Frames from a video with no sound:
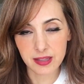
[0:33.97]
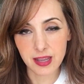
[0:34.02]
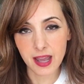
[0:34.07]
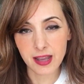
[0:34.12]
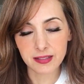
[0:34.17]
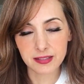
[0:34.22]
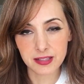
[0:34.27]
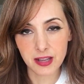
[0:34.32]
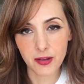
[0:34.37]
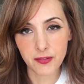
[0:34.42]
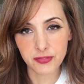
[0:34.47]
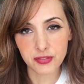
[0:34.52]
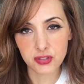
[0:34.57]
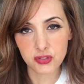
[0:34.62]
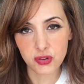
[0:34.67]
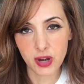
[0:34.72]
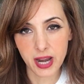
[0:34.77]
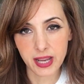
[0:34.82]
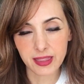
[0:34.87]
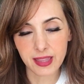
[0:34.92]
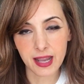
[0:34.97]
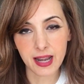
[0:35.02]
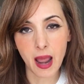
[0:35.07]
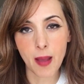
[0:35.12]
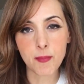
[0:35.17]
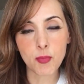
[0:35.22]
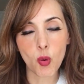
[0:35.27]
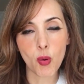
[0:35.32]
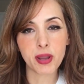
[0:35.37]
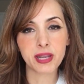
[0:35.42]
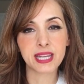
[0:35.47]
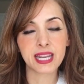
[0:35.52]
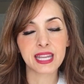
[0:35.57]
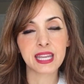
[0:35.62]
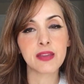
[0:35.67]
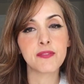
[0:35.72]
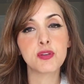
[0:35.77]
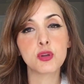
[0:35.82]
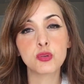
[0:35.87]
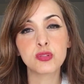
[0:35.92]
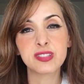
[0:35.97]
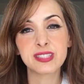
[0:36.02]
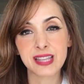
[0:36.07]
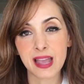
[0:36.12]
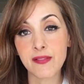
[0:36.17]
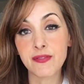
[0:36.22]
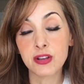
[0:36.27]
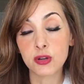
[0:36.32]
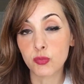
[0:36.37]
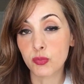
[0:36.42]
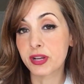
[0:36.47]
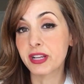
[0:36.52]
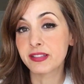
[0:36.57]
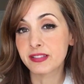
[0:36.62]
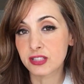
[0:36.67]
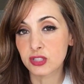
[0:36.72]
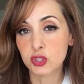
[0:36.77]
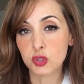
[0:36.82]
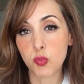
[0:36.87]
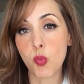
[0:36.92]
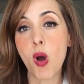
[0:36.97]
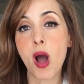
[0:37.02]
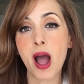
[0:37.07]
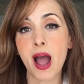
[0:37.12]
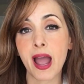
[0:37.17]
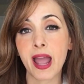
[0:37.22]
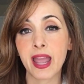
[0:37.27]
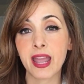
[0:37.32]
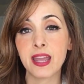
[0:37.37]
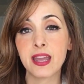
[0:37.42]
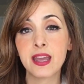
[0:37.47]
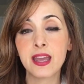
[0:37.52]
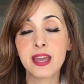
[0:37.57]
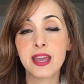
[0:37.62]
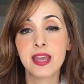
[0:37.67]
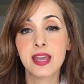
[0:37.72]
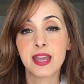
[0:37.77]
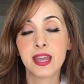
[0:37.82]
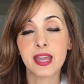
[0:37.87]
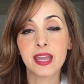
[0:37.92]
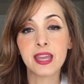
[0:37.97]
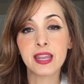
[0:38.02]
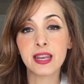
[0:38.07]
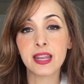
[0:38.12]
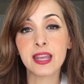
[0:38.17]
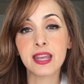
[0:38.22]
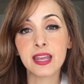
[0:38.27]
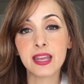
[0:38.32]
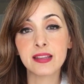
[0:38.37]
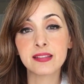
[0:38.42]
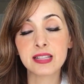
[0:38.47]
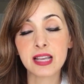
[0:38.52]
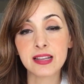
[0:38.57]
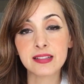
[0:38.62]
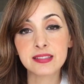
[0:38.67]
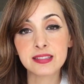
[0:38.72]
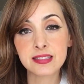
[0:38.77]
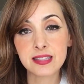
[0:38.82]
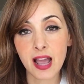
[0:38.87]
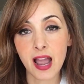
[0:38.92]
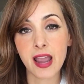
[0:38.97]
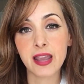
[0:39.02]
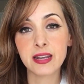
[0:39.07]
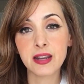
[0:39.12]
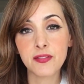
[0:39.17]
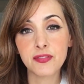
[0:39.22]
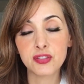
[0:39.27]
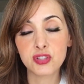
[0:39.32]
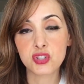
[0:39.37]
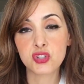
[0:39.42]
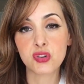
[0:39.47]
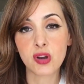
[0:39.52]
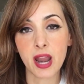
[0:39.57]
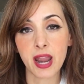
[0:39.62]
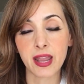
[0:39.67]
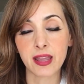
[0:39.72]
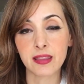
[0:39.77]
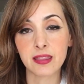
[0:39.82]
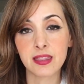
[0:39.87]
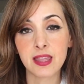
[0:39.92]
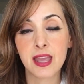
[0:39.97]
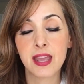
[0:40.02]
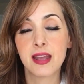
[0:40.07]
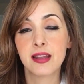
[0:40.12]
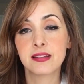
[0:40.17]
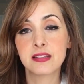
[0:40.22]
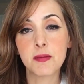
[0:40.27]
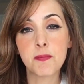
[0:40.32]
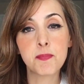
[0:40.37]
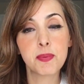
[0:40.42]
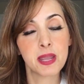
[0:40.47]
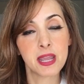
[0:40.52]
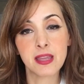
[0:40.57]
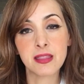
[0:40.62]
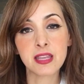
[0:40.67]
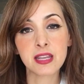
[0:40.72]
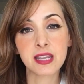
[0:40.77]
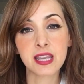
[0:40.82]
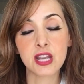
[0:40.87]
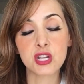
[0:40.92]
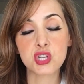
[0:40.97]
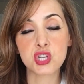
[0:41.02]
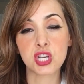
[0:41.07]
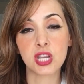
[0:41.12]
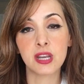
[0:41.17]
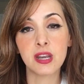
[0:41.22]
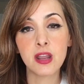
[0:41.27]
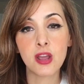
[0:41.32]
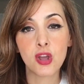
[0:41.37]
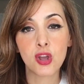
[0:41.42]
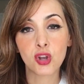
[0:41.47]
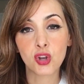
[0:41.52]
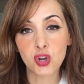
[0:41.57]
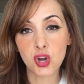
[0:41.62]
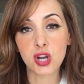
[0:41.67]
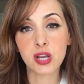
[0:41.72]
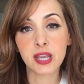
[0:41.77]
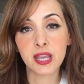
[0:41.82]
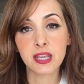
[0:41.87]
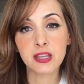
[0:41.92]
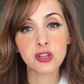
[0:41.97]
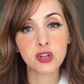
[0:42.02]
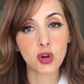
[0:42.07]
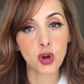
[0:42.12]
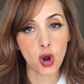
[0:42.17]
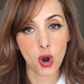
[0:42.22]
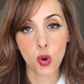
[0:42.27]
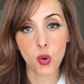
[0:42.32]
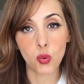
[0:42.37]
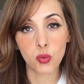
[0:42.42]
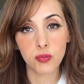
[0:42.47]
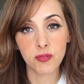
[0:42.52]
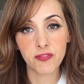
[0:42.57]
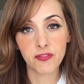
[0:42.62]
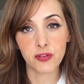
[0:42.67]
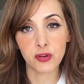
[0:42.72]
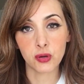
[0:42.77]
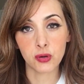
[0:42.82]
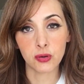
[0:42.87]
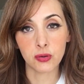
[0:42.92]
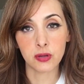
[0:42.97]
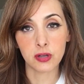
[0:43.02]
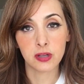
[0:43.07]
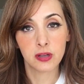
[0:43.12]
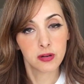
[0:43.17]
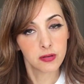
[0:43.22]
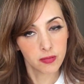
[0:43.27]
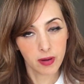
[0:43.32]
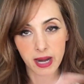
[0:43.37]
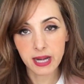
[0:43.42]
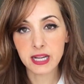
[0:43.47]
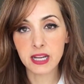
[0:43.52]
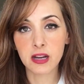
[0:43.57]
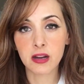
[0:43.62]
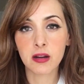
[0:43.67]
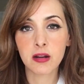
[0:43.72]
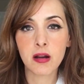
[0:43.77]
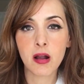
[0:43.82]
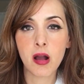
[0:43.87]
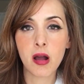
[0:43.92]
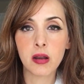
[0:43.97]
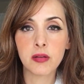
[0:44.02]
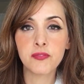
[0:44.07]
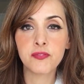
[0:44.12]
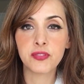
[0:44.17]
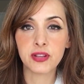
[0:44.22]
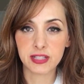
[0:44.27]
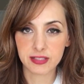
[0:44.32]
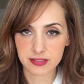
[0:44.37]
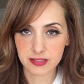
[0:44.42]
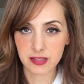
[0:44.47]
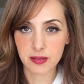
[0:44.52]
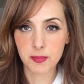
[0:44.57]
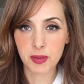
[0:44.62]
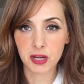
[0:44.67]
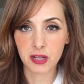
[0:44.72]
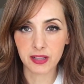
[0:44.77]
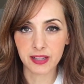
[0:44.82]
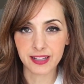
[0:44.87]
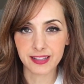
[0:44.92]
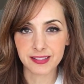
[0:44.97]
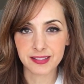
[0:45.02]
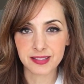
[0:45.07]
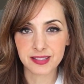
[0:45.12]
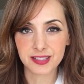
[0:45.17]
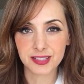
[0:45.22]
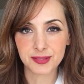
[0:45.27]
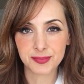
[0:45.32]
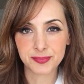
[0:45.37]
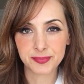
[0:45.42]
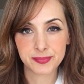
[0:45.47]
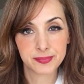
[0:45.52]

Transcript: Yes, of strength. And I'm going to give you 7 reasons why it is a sign of strength to be in the kitchen cooking your own food, right here on Feast in the Middle East.